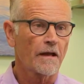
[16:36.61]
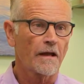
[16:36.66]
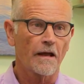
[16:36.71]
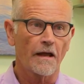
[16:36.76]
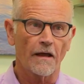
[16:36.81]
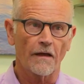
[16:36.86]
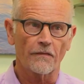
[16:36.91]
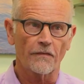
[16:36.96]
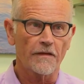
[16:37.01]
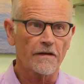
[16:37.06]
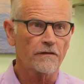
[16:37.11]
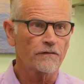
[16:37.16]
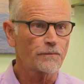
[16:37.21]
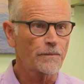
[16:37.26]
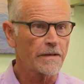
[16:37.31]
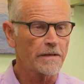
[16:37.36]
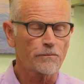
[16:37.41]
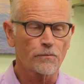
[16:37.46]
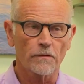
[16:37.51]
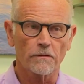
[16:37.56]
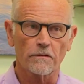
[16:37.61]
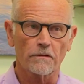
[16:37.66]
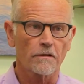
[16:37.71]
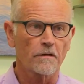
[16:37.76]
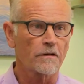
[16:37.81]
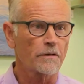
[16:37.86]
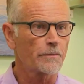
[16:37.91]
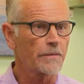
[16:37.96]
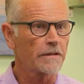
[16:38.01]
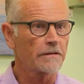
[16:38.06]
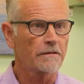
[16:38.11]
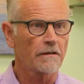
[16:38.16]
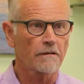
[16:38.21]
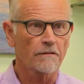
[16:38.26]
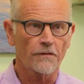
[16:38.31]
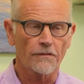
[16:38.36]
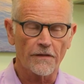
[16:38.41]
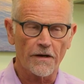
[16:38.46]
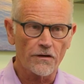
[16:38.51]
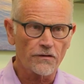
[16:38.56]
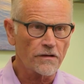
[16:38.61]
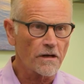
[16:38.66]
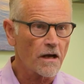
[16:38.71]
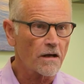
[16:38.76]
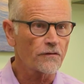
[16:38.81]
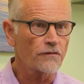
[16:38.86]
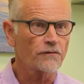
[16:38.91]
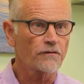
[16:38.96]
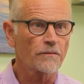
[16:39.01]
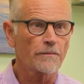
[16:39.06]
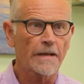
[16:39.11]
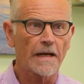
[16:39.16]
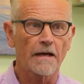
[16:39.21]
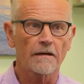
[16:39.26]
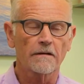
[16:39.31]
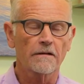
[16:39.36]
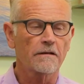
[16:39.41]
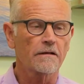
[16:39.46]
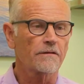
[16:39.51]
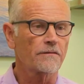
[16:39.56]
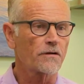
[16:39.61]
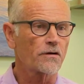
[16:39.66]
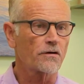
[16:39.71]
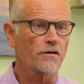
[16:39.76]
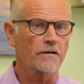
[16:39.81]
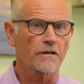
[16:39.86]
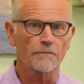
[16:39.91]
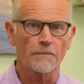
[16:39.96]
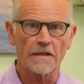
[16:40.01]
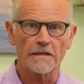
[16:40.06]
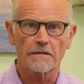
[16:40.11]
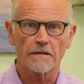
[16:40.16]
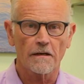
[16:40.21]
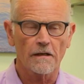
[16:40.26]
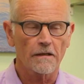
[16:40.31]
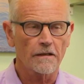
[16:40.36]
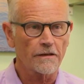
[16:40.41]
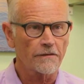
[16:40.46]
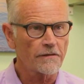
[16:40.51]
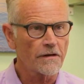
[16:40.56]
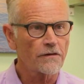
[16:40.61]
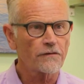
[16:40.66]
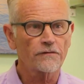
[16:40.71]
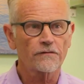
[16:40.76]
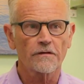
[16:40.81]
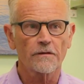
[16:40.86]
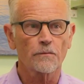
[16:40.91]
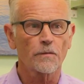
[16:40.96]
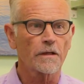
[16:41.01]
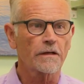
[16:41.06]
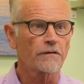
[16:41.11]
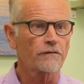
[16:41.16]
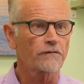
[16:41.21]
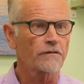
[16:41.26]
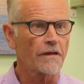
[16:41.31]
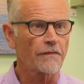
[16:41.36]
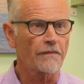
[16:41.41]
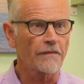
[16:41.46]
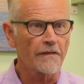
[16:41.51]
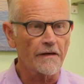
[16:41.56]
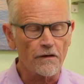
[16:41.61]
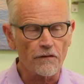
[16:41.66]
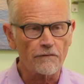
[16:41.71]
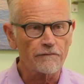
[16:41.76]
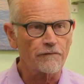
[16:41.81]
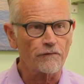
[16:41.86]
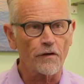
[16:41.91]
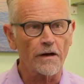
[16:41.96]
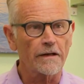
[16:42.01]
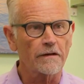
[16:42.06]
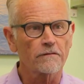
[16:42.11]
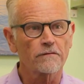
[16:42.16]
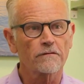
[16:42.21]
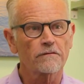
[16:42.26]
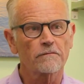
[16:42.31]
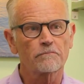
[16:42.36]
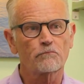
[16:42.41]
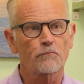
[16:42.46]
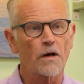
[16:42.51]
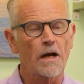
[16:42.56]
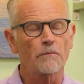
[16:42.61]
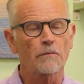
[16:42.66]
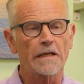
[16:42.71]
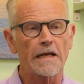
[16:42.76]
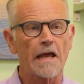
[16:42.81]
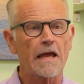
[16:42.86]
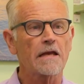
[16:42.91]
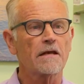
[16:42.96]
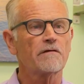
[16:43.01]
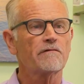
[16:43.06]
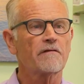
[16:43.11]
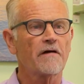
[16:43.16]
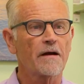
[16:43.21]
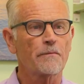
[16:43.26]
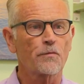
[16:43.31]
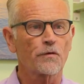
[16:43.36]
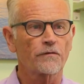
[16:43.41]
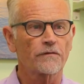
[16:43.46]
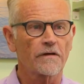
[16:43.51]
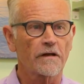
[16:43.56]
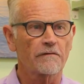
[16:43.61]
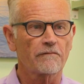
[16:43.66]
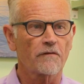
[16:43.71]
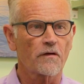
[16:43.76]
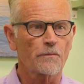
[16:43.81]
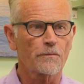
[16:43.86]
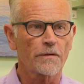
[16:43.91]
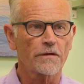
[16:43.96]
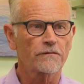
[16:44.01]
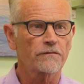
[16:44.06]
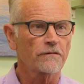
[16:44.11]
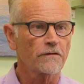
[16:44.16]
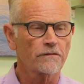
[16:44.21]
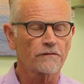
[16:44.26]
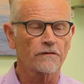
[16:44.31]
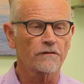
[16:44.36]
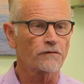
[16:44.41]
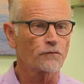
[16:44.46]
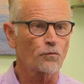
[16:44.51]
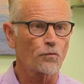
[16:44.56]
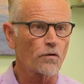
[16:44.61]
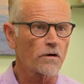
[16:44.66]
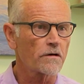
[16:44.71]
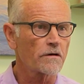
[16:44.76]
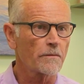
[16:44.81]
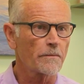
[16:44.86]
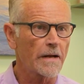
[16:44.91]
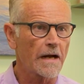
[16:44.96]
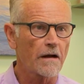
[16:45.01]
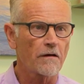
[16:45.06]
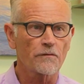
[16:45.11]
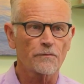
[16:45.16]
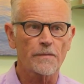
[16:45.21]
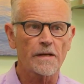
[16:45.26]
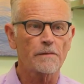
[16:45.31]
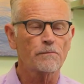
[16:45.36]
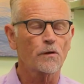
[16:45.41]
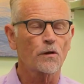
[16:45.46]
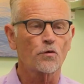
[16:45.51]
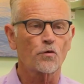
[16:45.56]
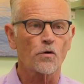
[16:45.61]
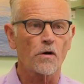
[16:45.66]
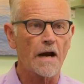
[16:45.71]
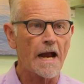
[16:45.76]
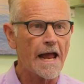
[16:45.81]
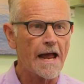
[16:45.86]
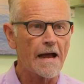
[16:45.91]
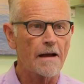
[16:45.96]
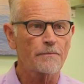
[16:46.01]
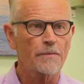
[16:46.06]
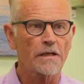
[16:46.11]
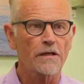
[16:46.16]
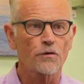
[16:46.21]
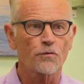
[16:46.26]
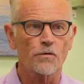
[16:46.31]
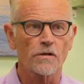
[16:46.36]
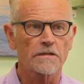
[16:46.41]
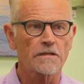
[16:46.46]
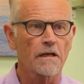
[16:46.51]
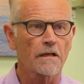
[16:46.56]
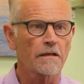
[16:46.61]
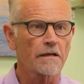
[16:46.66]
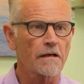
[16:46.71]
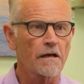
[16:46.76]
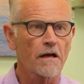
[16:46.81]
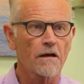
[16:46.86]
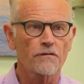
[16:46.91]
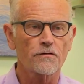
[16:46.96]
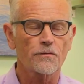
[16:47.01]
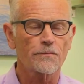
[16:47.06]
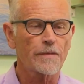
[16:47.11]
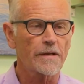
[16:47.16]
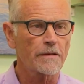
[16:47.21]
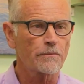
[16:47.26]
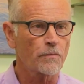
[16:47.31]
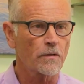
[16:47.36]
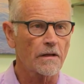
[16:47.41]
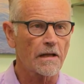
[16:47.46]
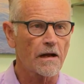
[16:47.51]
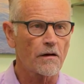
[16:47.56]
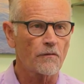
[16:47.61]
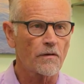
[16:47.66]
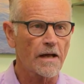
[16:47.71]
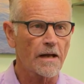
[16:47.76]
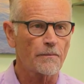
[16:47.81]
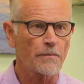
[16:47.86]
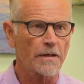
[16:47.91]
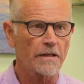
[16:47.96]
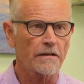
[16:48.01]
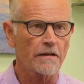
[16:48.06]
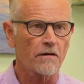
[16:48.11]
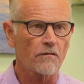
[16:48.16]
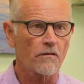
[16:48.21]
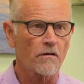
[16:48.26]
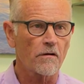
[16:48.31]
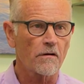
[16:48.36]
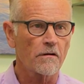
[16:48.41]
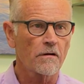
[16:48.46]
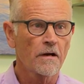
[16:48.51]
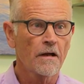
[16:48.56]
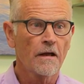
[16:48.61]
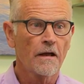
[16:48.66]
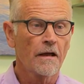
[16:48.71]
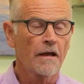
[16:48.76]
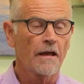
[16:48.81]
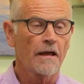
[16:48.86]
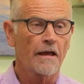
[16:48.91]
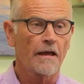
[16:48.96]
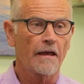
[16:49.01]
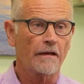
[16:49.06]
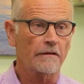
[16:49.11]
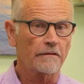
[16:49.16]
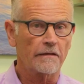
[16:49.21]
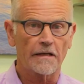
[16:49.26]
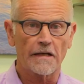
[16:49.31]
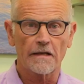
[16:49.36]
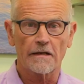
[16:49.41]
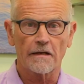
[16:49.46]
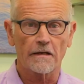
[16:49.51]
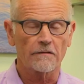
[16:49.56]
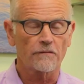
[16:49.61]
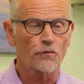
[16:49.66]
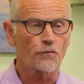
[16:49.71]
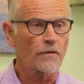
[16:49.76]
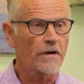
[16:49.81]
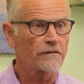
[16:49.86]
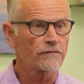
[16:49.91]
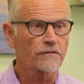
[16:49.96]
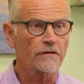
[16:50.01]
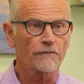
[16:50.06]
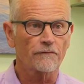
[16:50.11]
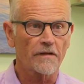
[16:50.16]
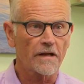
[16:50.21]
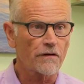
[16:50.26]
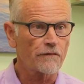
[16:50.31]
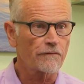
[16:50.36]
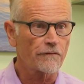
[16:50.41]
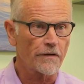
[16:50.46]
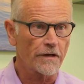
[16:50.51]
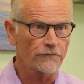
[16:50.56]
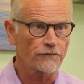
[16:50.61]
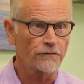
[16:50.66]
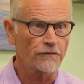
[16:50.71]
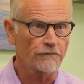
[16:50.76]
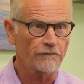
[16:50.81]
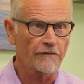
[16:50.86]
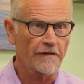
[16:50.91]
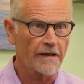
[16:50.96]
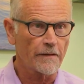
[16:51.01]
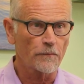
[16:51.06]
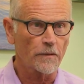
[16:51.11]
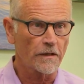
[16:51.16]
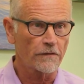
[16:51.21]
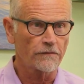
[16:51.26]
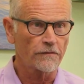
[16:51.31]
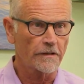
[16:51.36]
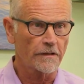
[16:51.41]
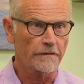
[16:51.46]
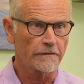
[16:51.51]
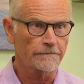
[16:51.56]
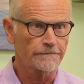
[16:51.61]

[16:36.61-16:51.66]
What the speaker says: And these people are going to be telling their daughters about it, and they're going to be telling their siblings and their friends. Probably 85% of our business is word of mouth, people who are happy, who are telling other people how happy they are, and getting the rest of their friends and families in.